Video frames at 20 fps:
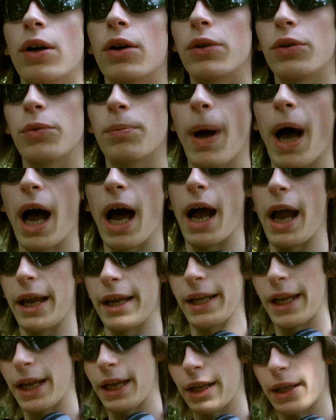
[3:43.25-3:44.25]
Goodbye,
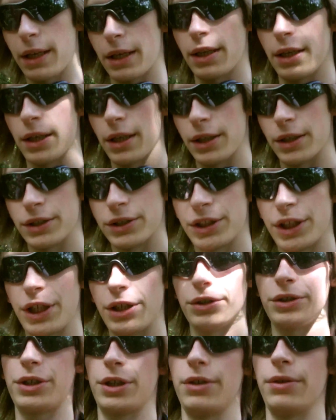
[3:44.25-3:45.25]
Nick. See you
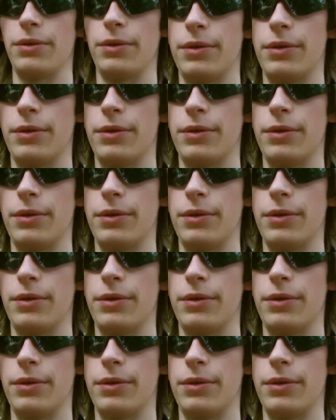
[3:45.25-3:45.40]
soon.